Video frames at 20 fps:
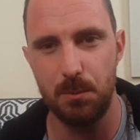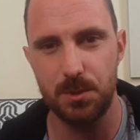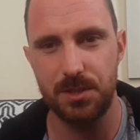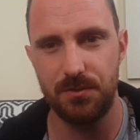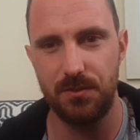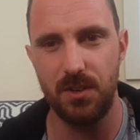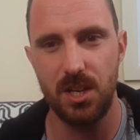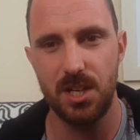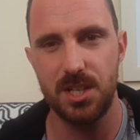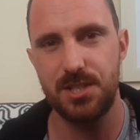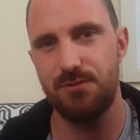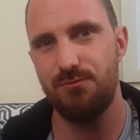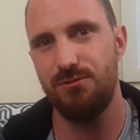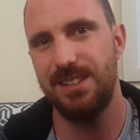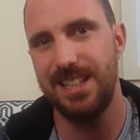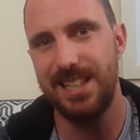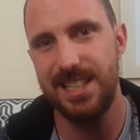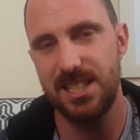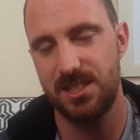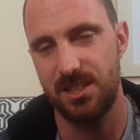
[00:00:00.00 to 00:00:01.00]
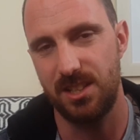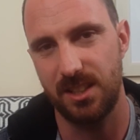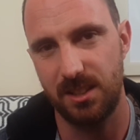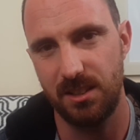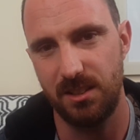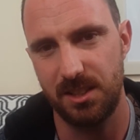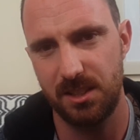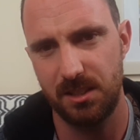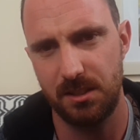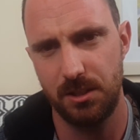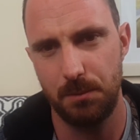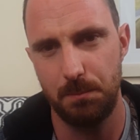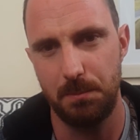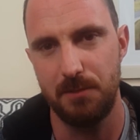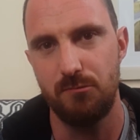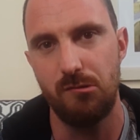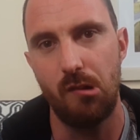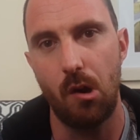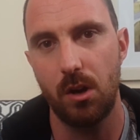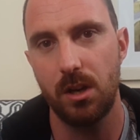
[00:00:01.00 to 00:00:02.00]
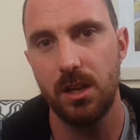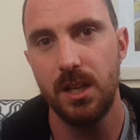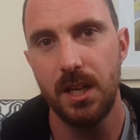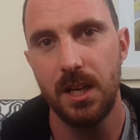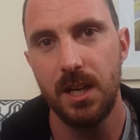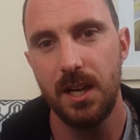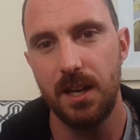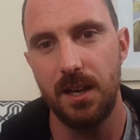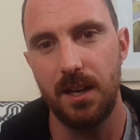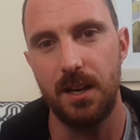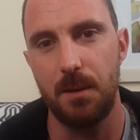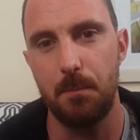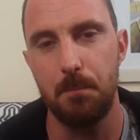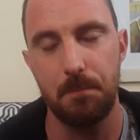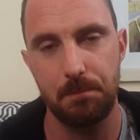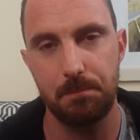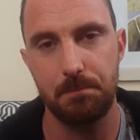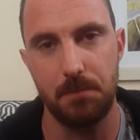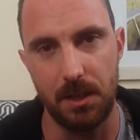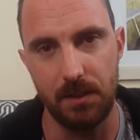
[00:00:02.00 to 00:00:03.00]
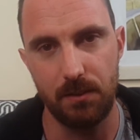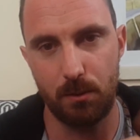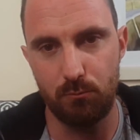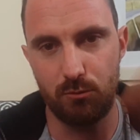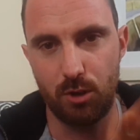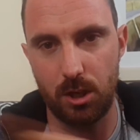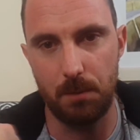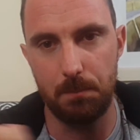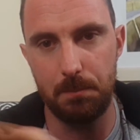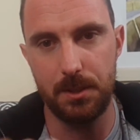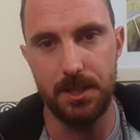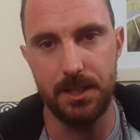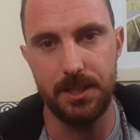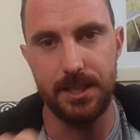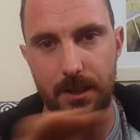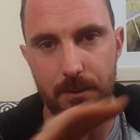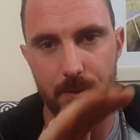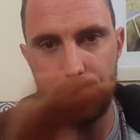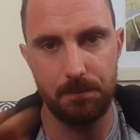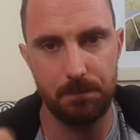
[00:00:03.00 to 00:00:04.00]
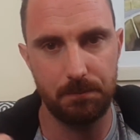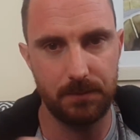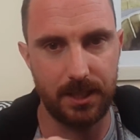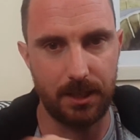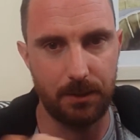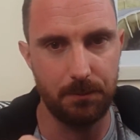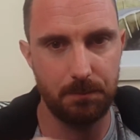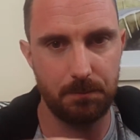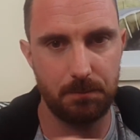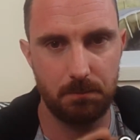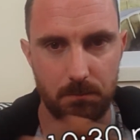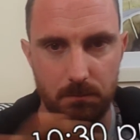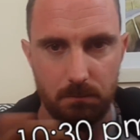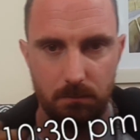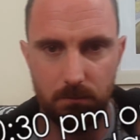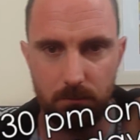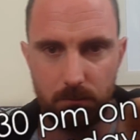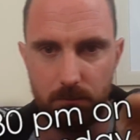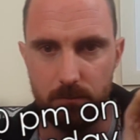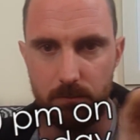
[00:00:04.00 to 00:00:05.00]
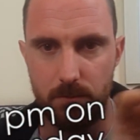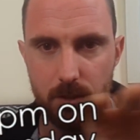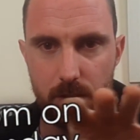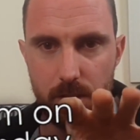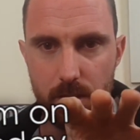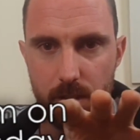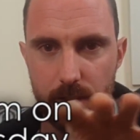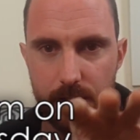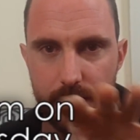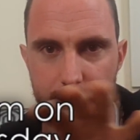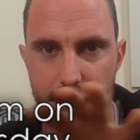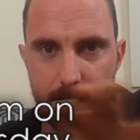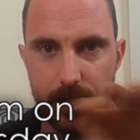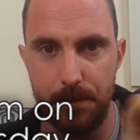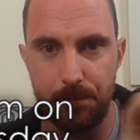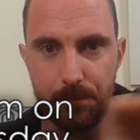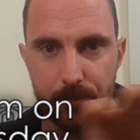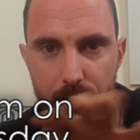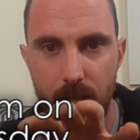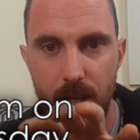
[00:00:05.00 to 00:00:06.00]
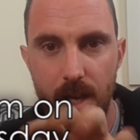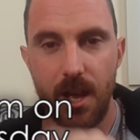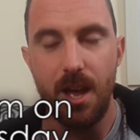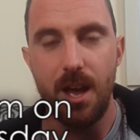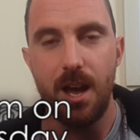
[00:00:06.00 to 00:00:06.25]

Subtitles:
that it was first released. I could be wrong. If I'm wrong, I'll put it down here.